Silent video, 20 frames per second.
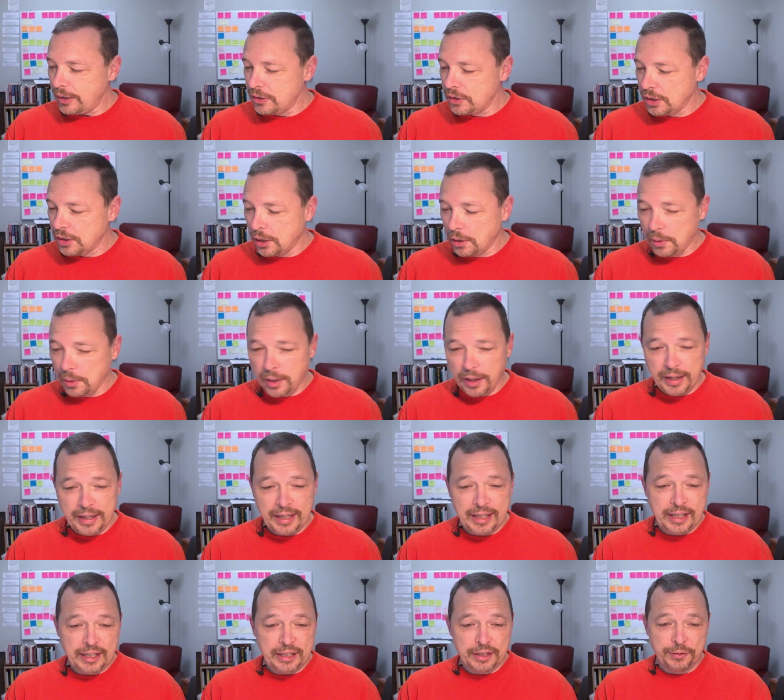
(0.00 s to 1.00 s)
So, uh,
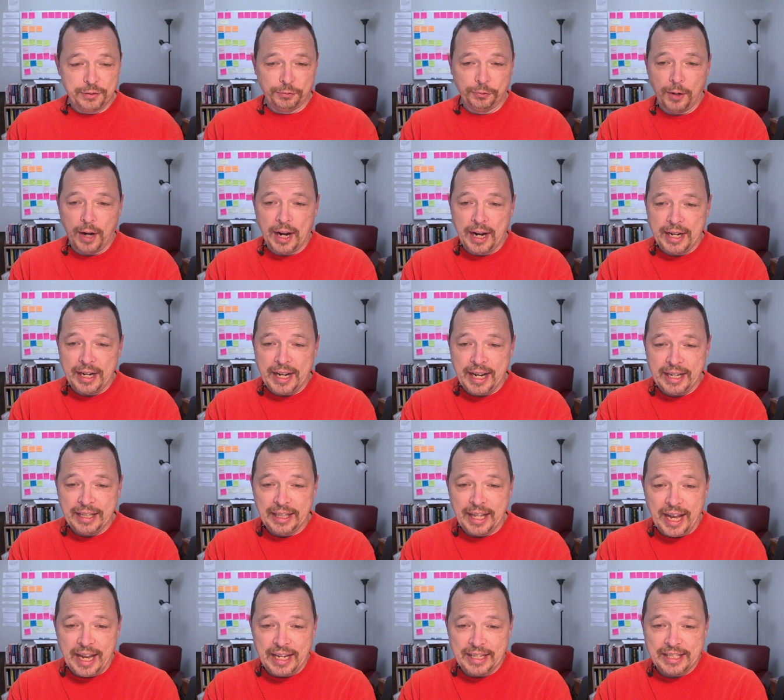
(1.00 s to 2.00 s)
it is Friday,
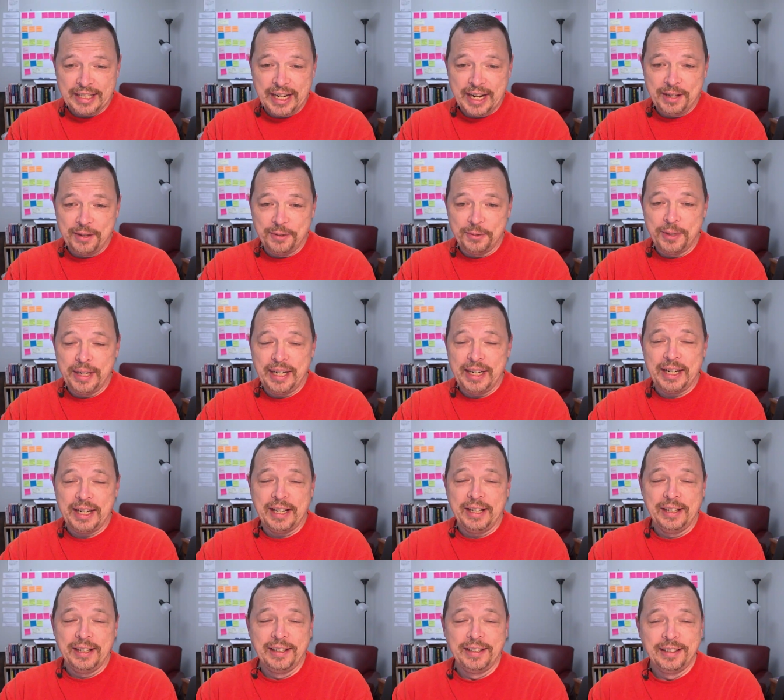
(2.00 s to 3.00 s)
last day of the
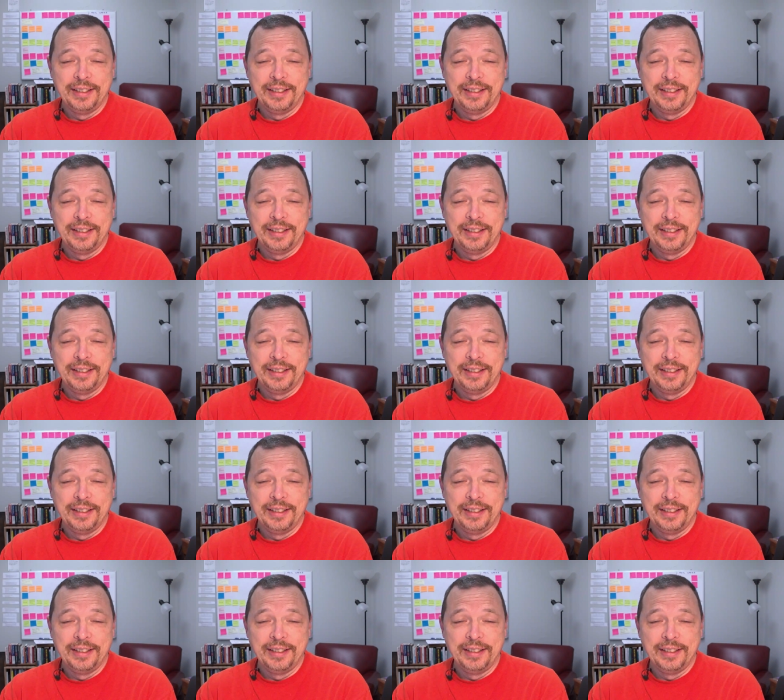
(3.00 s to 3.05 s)
week,